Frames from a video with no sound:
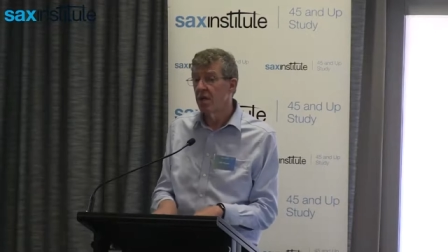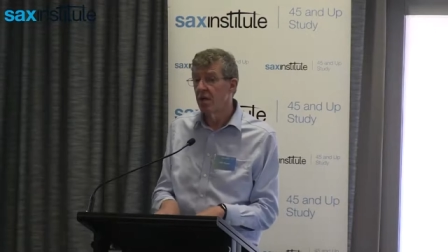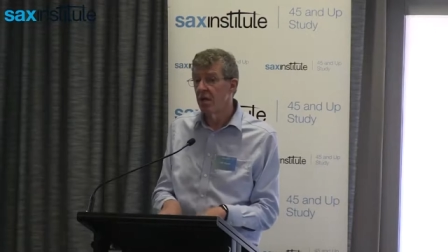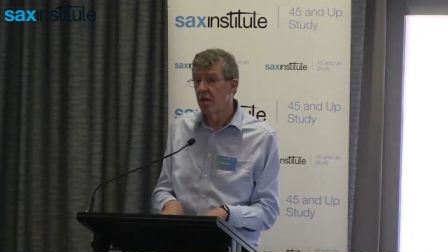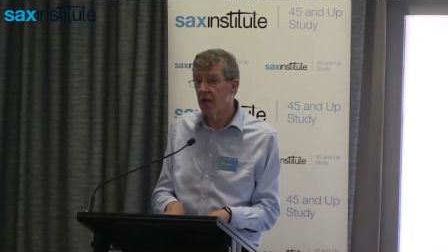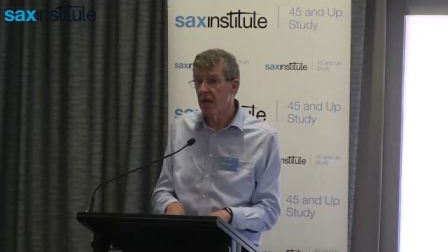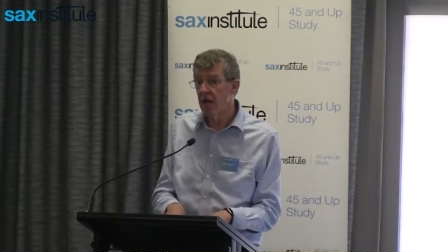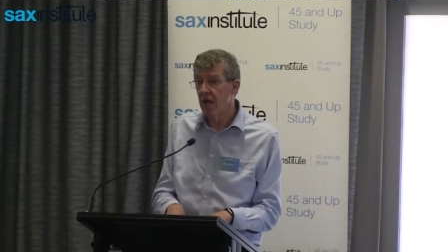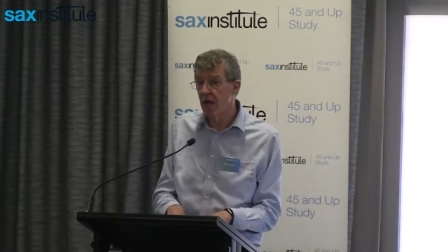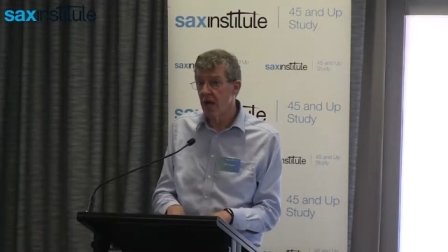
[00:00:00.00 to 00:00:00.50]

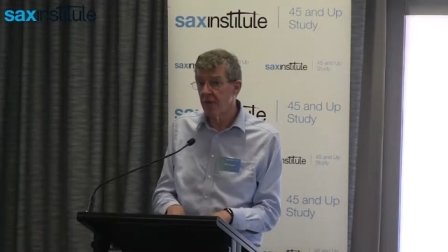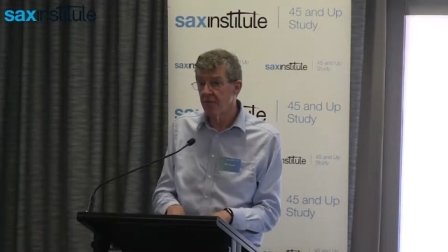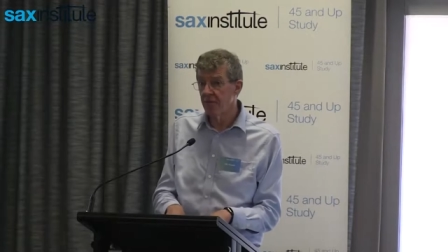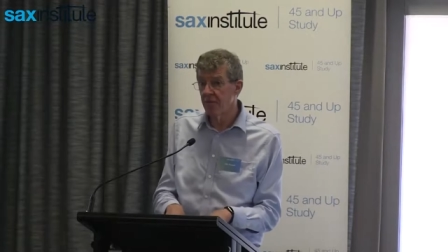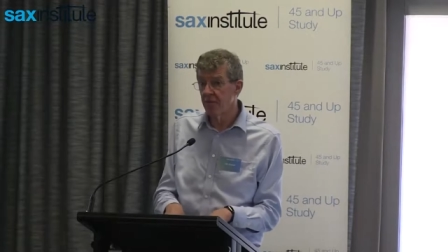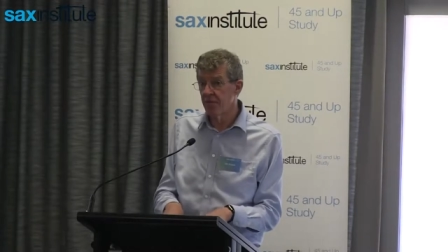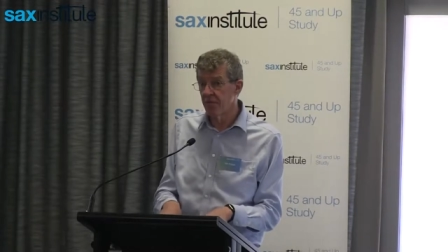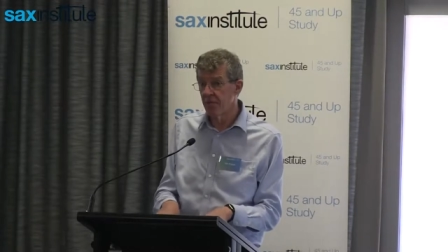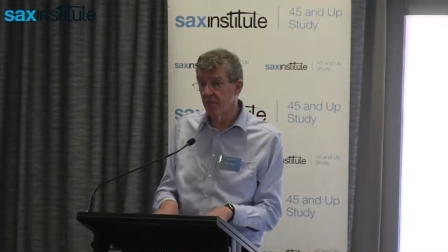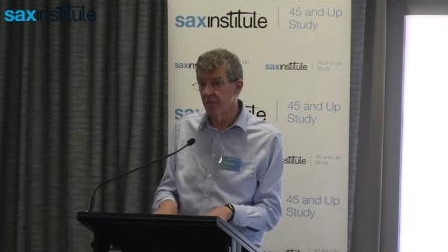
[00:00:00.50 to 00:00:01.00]
They have
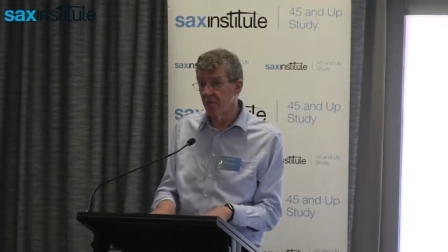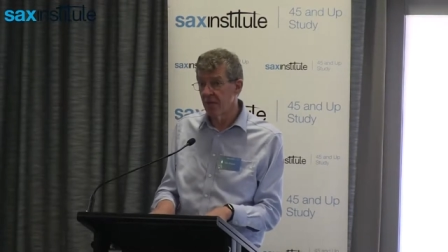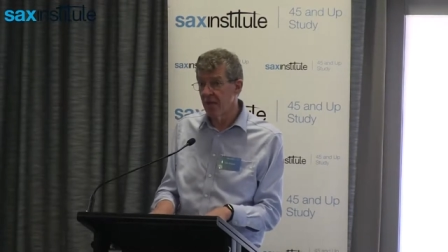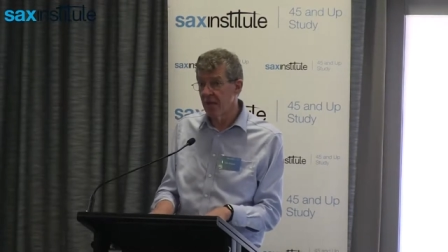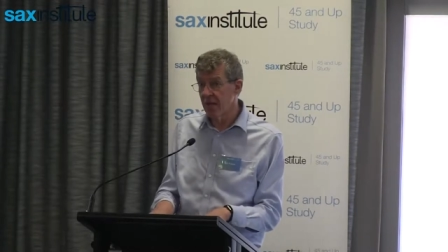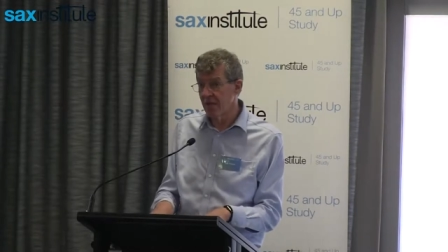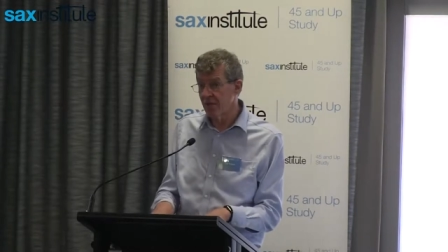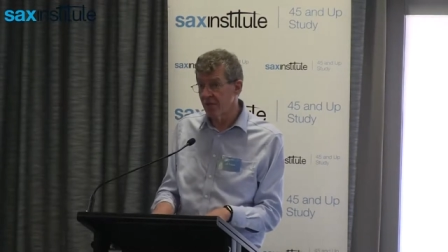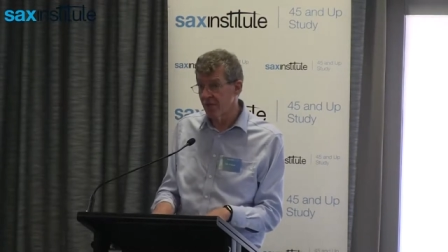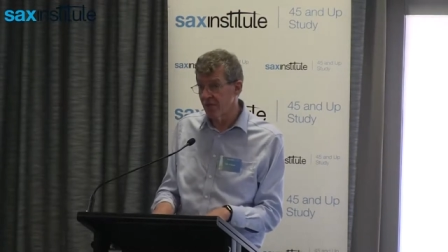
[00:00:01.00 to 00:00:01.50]
the
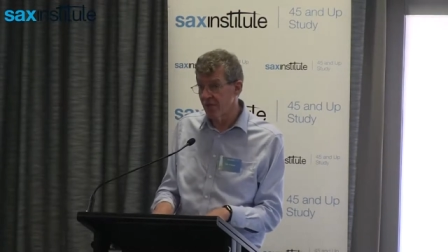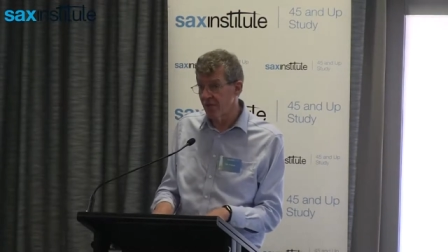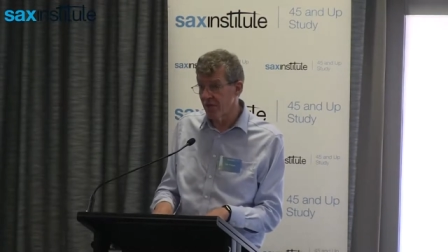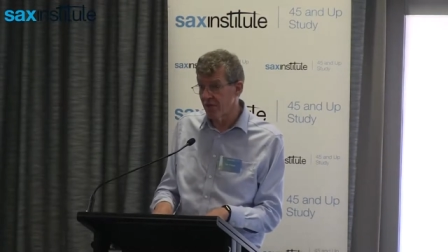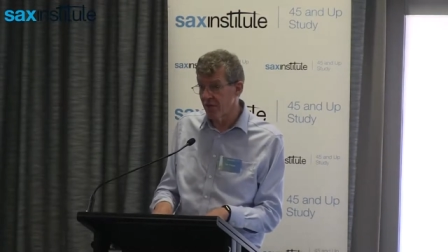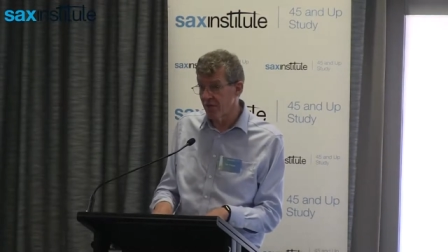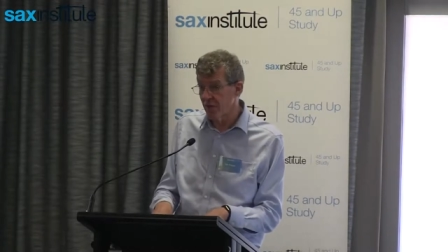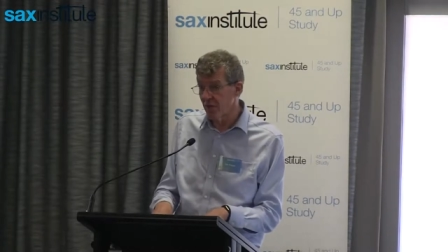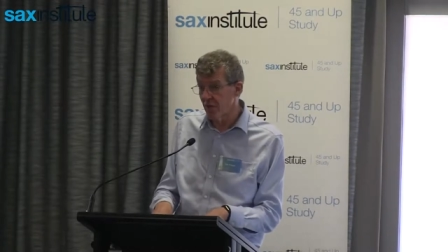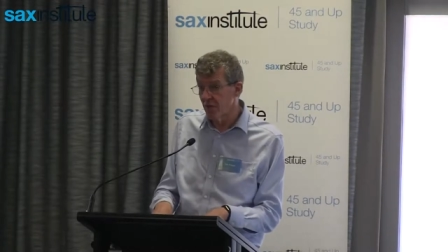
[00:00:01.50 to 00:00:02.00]
necessary
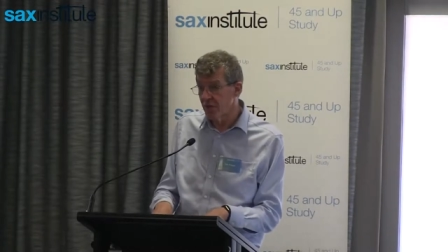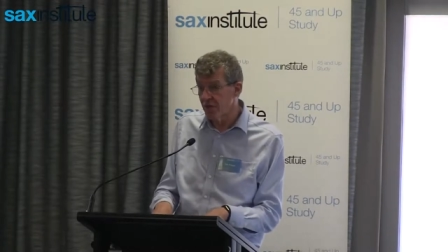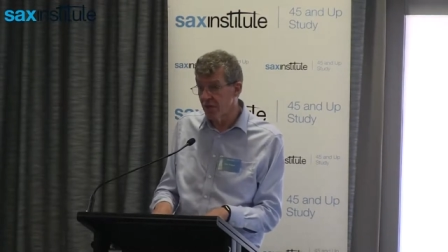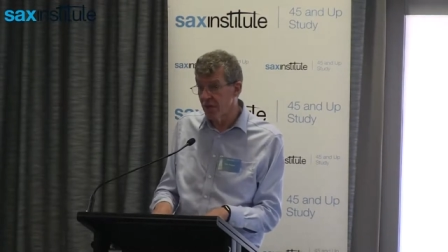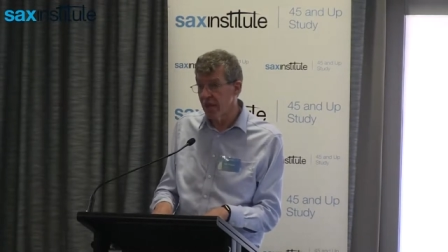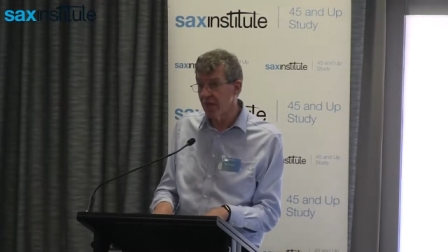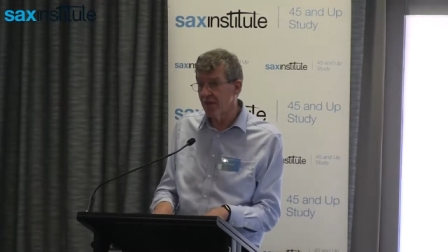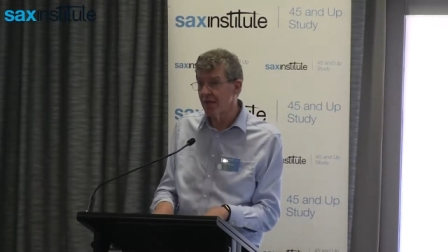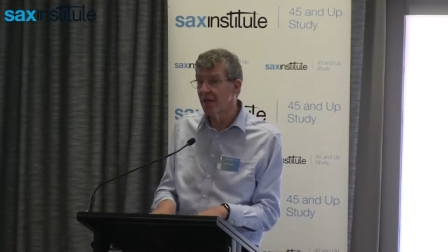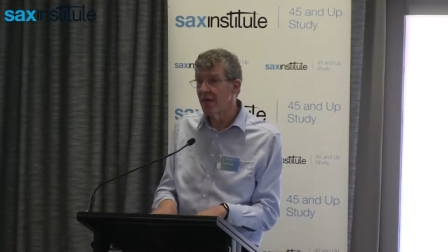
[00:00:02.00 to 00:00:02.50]
skill
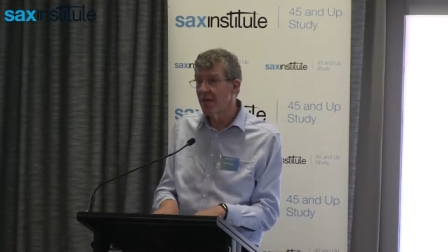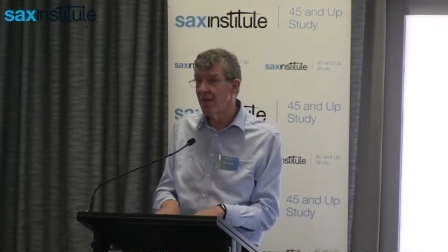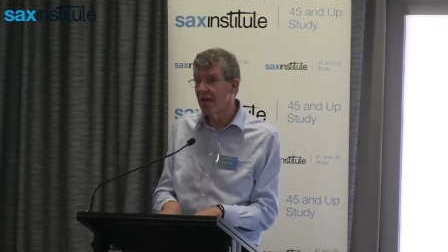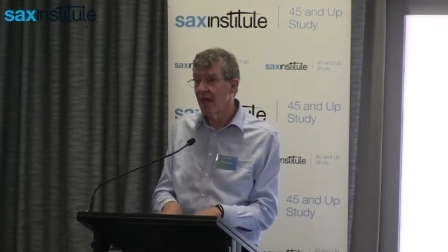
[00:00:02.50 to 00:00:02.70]
set